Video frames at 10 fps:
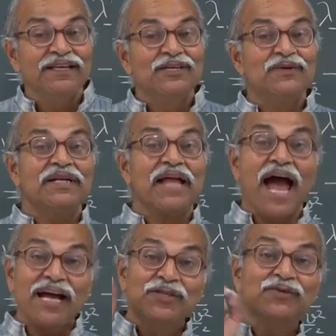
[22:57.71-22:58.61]
you are
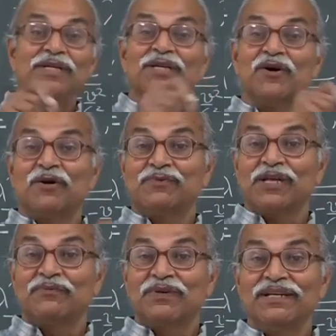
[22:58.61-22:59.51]
actually
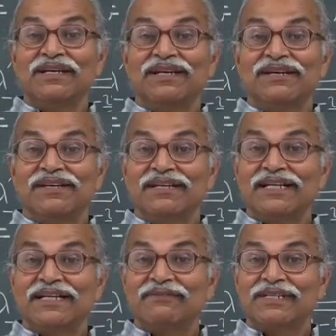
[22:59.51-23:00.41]
observing
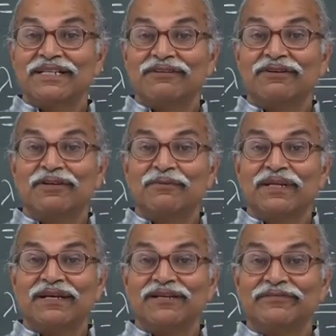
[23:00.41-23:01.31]
relativistic
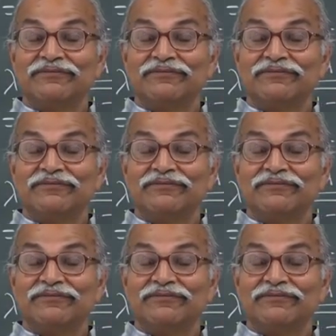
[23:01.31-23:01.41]
phenomena.